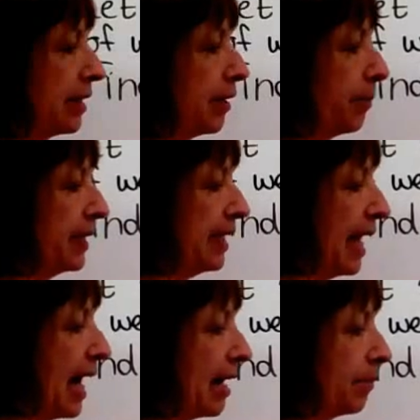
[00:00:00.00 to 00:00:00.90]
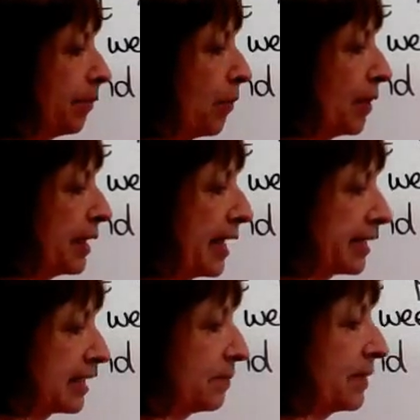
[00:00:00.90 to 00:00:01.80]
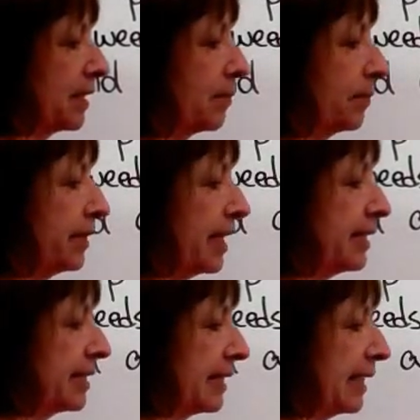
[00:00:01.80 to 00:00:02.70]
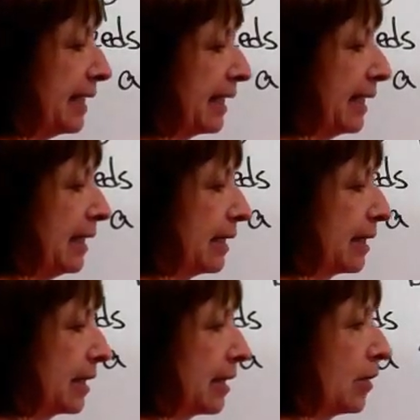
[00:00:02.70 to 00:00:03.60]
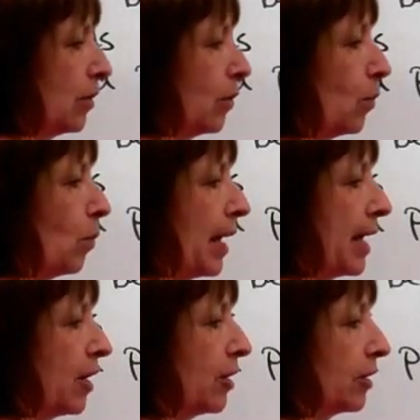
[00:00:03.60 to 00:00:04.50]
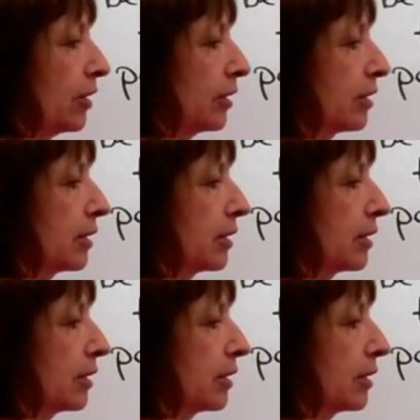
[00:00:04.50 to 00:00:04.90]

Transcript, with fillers: the p hat point estimate plus E, where